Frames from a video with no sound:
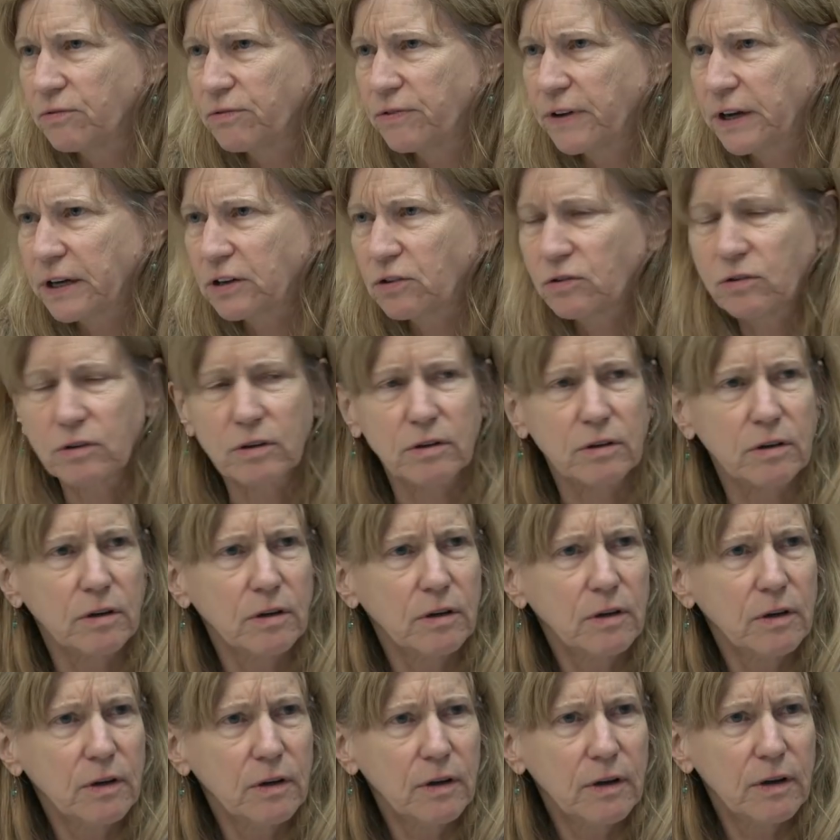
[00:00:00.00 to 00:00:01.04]
infection
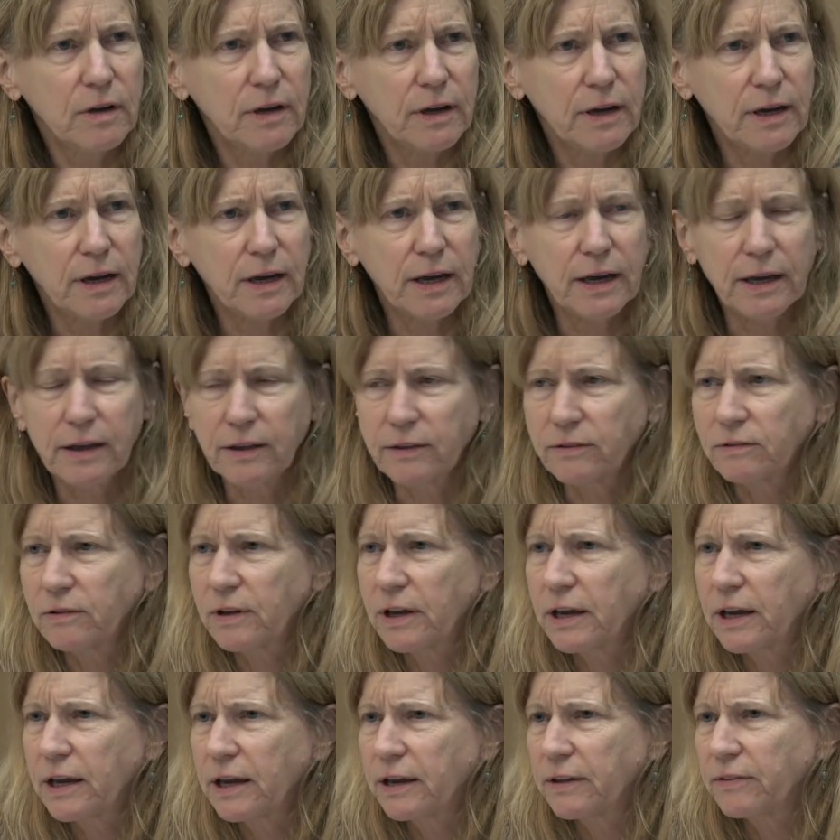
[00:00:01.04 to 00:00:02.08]

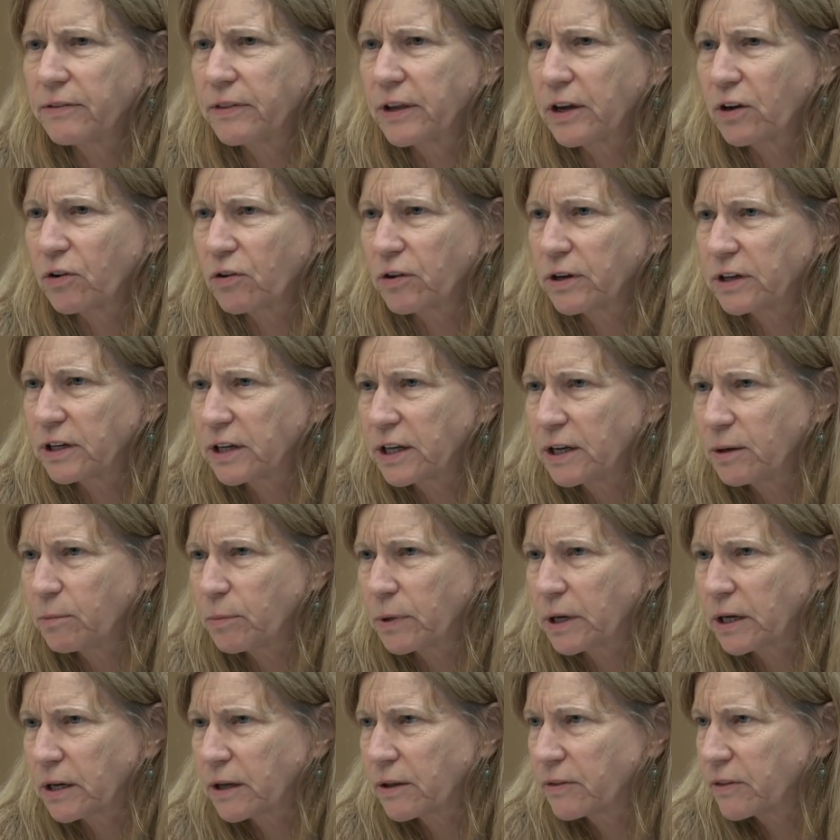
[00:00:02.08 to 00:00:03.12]
and, and they're
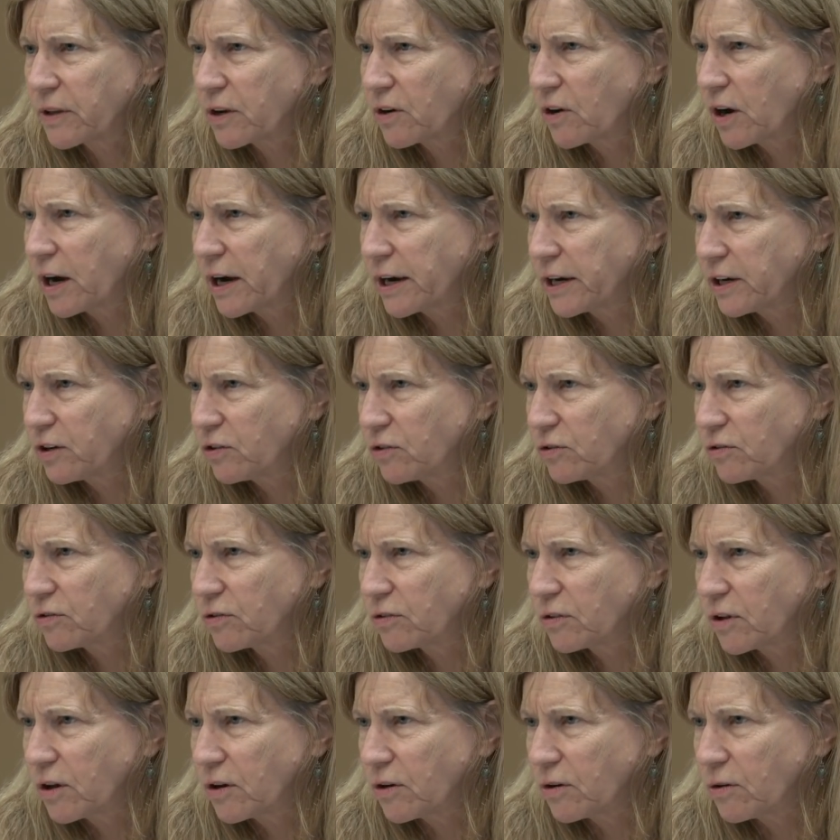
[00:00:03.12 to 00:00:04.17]
anemic and their
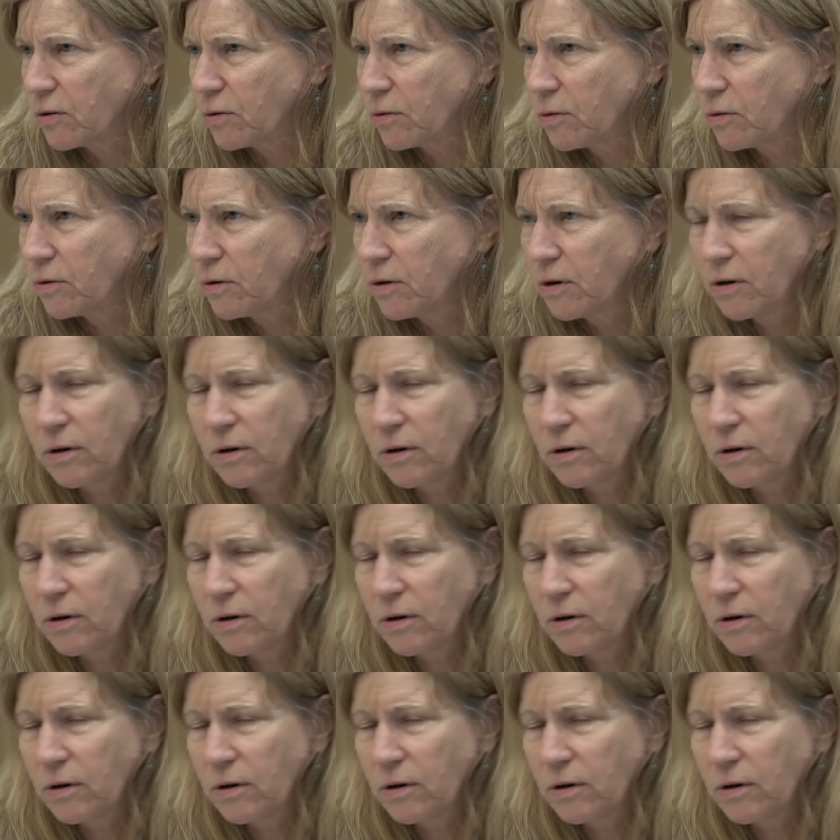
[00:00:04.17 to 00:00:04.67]
iron's low,